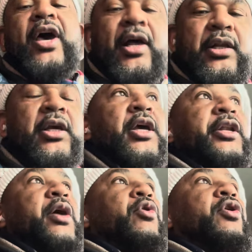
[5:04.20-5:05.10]
hell.
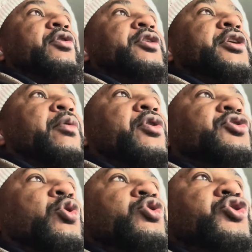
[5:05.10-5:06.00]
They were
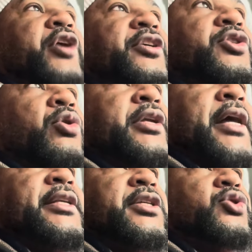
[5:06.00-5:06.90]
so stressed out
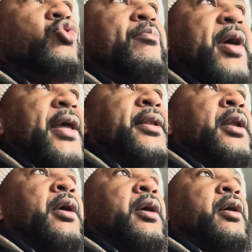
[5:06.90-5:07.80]
that these two men
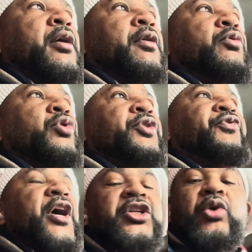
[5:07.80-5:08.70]

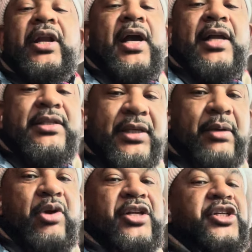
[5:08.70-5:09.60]
eventually got sick,
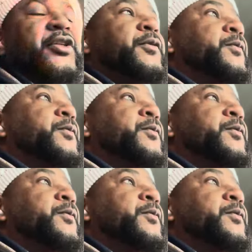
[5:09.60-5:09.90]
brethren.